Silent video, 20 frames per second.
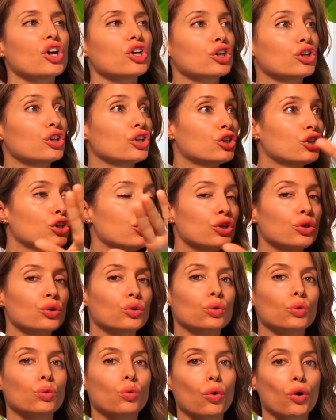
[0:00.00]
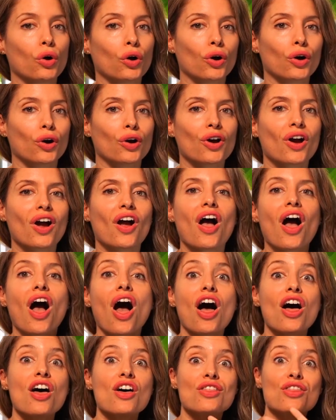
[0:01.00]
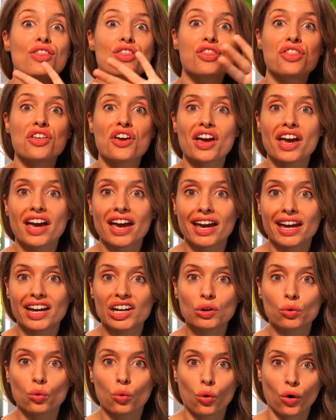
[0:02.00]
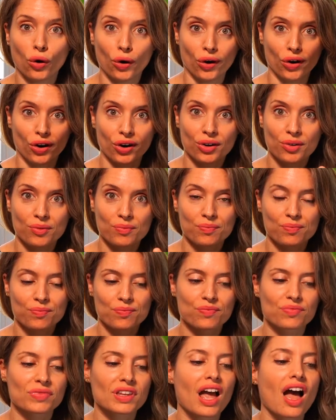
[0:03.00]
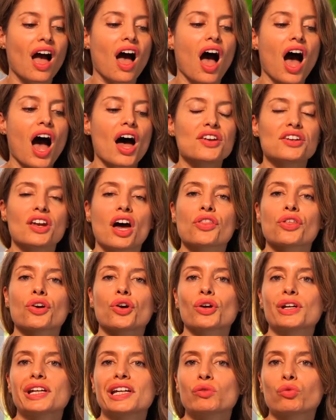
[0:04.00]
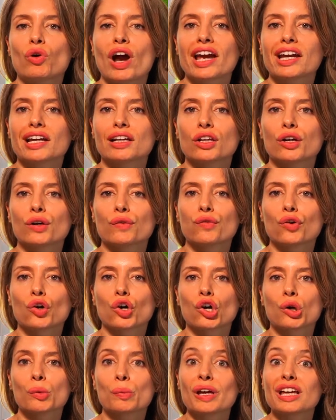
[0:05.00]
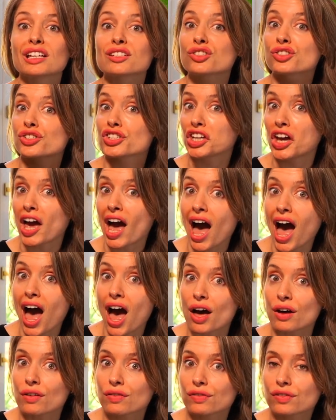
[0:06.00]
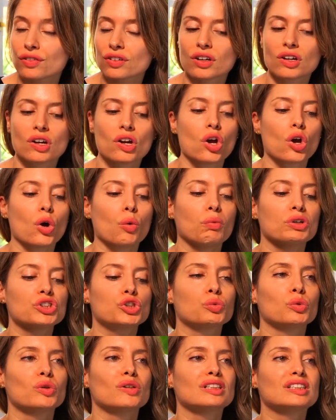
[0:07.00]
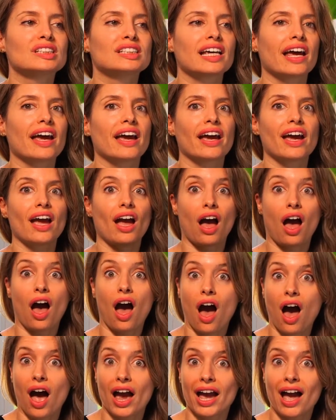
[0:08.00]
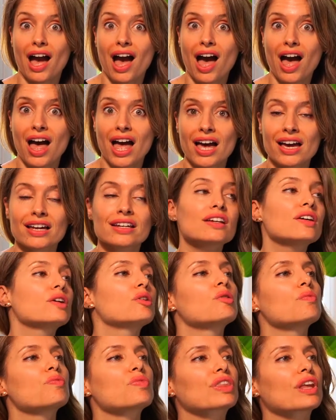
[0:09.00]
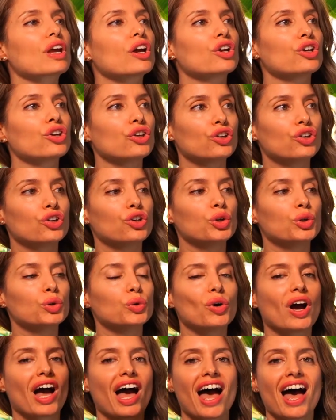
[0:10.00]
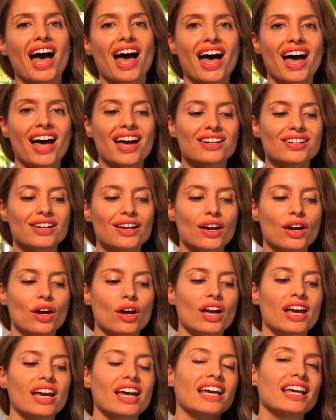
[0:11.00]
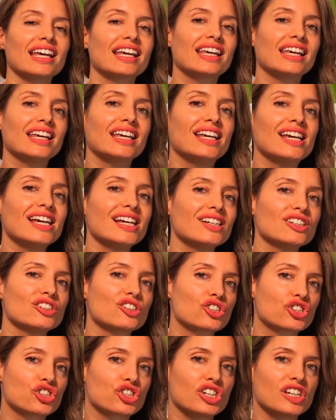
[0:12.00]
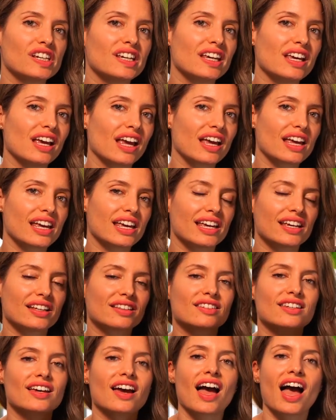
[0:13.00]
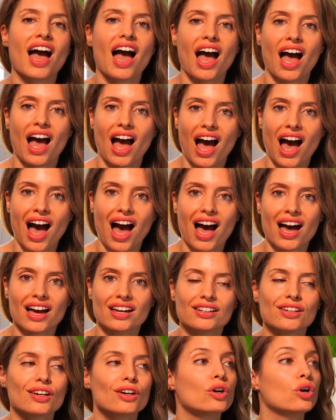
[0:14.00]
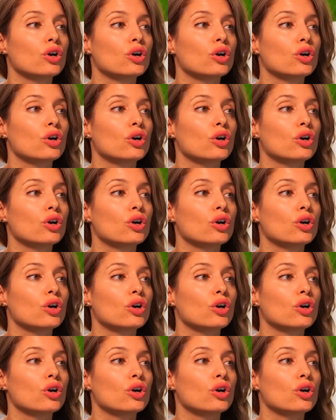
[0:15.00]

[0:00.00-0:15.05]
you were, they were. Another irregular verb is to have, which we would say I had, you had, he, she, it had,